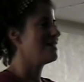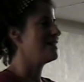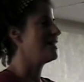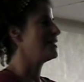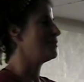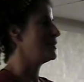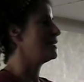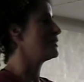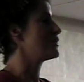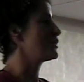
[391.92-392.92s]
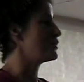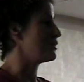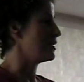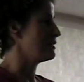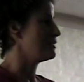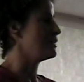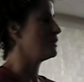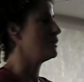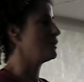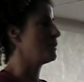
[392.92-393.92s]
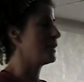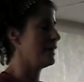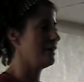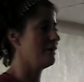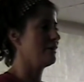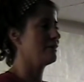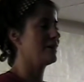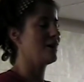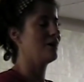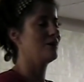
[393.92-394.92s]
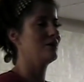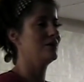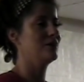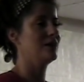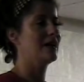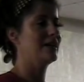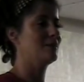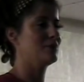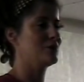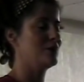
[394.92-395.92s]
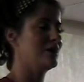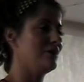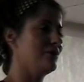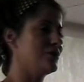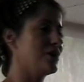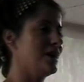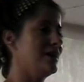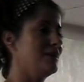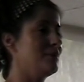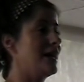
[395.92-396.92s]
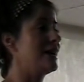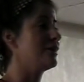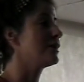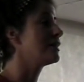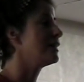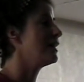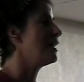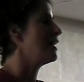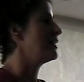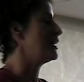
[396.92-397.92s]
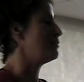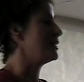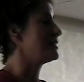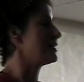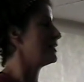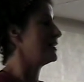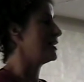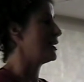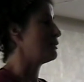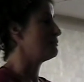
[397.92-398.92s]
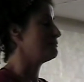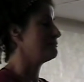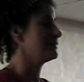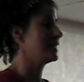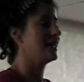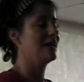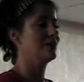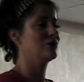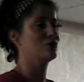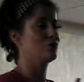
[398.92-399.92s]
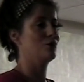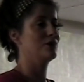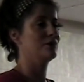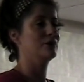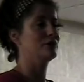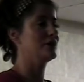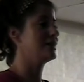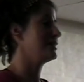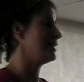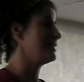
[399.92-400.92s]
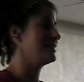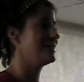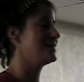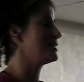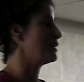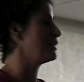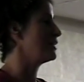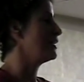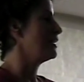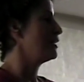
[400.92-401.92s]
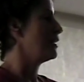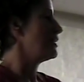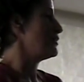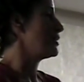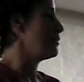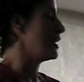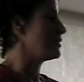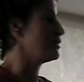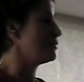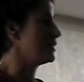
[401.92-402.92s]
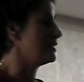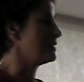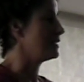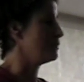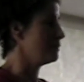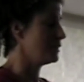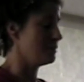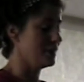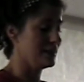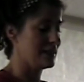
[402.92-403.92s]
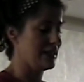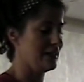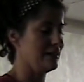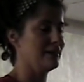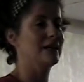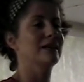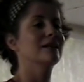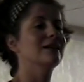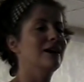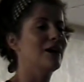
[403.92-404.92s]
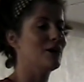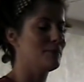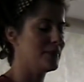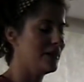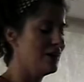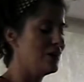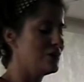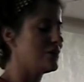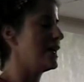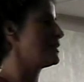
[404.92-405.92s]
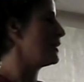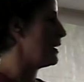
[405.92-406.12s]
they end up needing surgery to repair the lining between their vagina and bladder. They basically cannot control their urine, and it's, as you can imagine, a pretty debilitating thing. So that's what